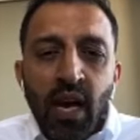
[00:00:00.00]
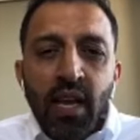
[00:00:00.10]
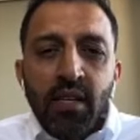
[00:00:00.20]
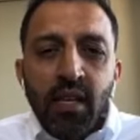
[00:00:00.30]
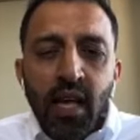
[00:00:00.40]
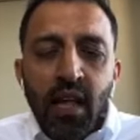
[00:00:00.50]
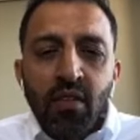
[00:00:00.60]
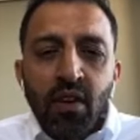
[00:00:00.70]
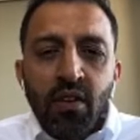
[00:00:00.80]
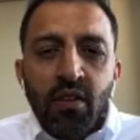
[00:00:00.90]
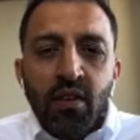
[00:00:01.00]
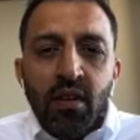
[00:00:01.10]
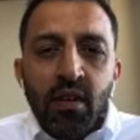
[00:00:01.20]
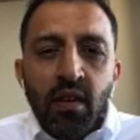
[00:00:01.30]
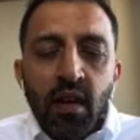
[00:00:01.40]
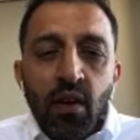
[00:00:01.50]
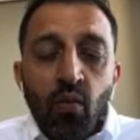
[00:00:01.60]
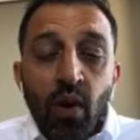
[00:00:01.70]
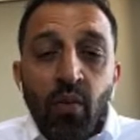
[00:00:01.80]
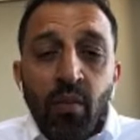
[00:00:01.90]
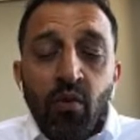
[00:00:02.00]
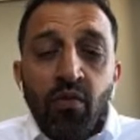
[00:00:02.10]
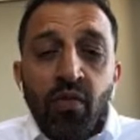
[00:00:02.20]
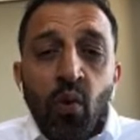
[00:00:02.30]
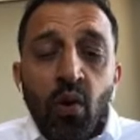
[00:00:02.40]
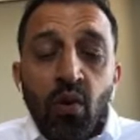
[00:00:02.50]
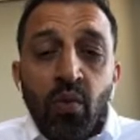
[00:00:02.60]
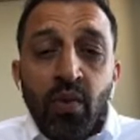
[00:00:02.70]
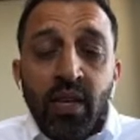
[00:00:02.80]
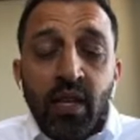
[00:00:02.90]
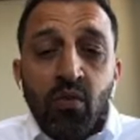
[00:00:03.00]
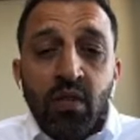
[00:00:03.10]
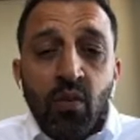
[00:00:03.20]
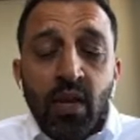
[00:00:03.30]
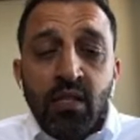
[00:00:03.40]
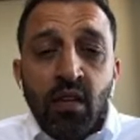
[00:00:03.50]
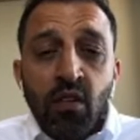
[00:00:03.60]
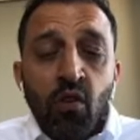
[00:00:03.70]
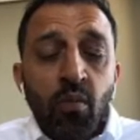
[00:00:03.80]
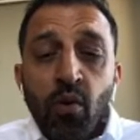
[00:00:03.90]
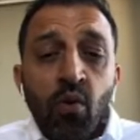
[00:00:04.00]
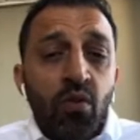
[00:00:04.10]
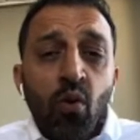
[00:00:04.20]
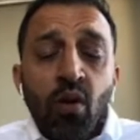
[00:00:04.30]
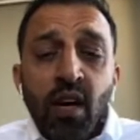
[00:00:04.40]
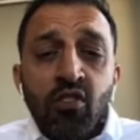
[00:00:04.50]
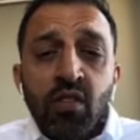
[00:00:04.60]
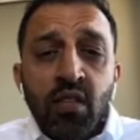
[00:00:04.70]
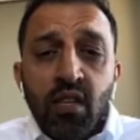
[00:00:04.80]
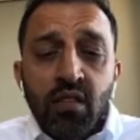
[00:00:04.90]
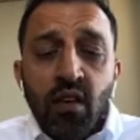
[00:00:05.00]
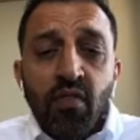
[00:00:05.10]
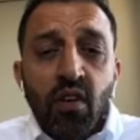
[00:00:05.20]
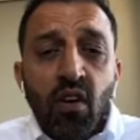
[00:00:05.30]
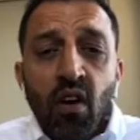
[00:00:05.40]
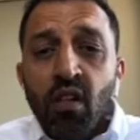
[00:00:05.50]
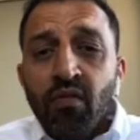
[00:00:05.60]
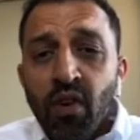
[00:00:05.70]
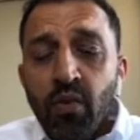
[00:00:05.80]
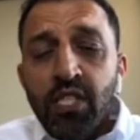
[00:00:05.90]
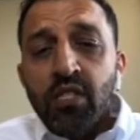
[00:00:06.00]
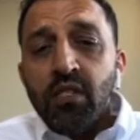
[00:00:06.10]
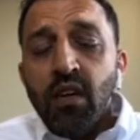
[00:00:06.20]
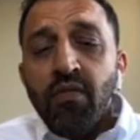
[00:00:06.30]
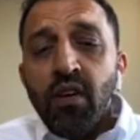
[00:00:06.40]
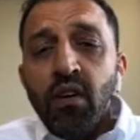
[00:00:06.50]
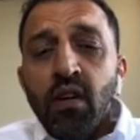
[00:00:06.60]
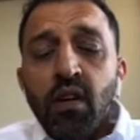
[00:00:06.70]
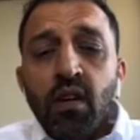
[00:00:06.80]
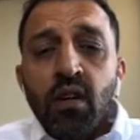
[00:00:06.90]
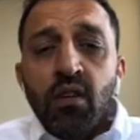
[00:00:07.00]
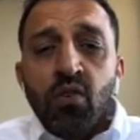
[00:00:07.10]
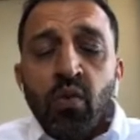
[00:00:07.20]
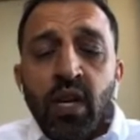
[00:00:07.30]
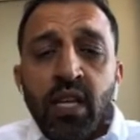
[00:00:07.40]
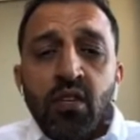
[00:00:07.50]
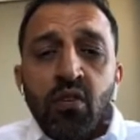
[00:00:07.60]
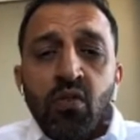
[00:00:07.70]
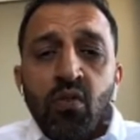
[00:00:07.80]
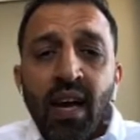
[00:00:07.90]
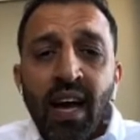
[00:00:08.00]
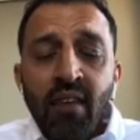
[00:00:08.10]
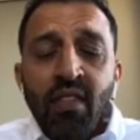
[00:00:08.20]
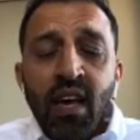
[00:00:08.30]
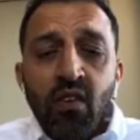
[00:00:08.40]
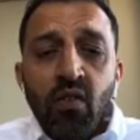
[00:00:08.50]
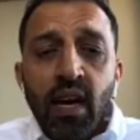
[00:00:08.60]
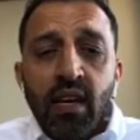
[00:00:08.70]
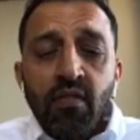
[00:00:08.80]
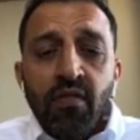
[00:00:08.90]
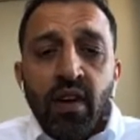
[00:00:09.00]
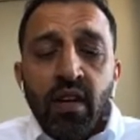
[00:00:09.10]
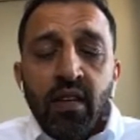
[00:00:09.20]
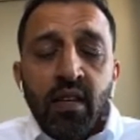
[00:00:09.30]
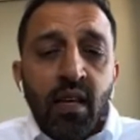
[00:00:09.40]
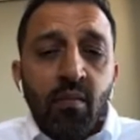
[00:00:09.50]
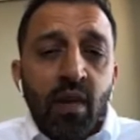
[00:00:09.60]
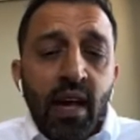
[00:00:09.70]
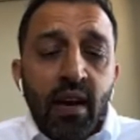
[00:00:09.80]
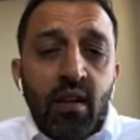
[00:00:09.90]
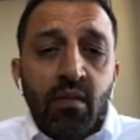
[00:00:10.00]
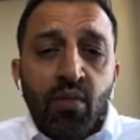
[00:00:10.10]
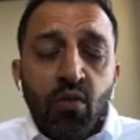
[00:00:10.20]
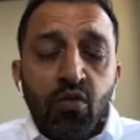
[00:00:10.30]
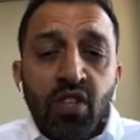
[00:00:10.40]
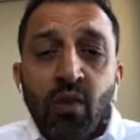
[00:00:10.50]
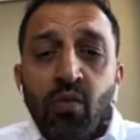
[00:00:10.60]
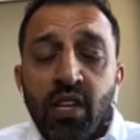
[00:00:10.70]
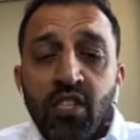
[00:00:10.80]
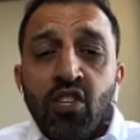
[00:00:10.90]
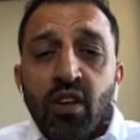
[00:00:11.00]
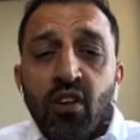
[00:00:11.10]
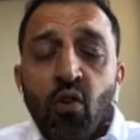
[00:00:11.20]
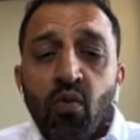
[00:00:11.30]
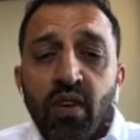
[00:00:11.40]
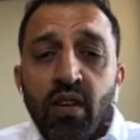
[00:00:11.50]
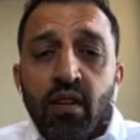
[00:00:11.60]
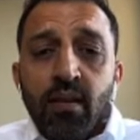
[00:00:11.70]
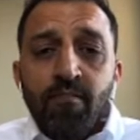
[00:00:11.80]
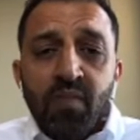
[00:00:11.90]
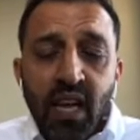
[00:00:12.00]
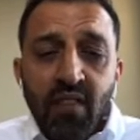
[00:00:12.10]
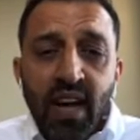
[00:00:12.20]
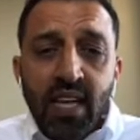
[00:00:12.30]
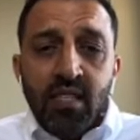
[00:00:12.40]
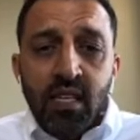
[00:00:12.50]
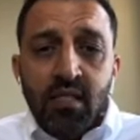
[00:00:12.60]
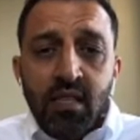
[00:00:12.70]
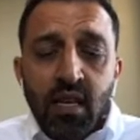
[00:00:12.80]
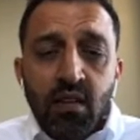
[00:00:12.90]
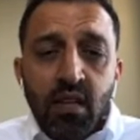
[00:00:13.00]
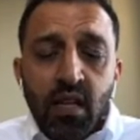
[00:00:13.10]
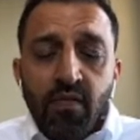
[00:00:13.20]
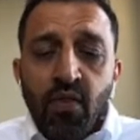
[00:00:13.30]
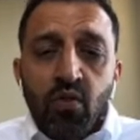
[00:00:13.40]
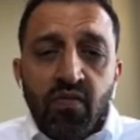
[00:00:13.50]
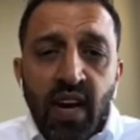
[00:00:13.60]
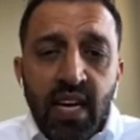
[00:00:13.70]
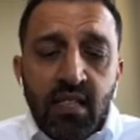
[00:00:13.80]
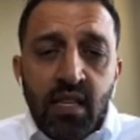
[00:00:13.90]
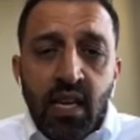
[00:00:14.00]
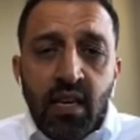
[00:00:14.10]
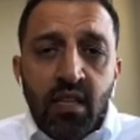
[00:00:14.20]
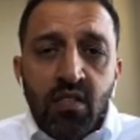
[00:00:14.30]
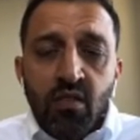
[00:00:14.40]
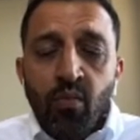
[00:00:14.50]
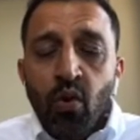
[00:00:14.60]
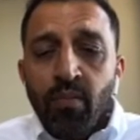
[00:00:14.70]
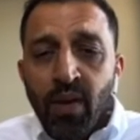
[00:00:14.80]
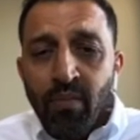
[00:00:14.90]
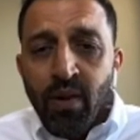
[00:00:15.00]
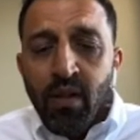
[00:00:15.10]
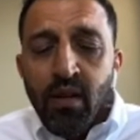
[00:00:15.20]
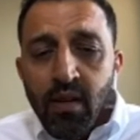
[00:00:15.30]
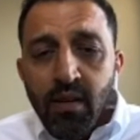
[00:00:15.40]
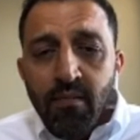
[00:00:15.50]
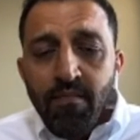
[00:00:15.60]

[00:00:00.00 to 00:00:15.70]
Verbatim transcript: united together when we move forward, when we deal with the rest of the globe, or the whole country's going to suffer. All of our regions suffer. So we need to have that united front, a Team Canada approach, like we did during COVID, to get vaccines here, to get folks vaccinated and support people.